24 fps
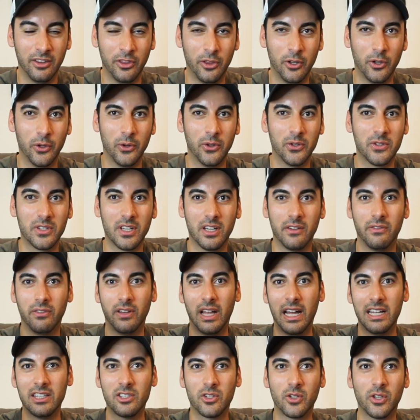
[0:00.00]
there's a
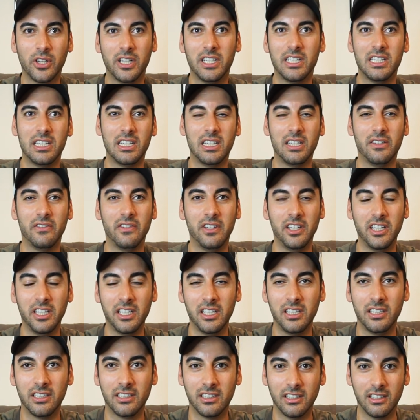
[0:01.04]
flat screen T
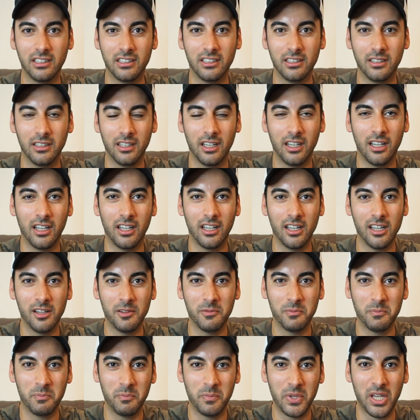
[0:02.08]
V
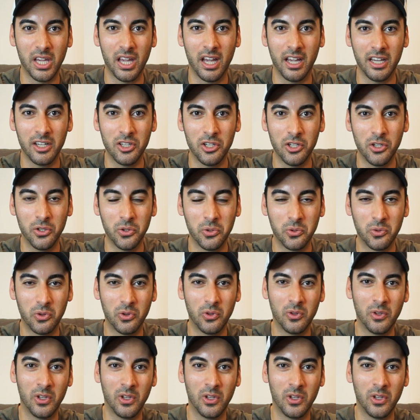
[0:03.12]
uh, behind you.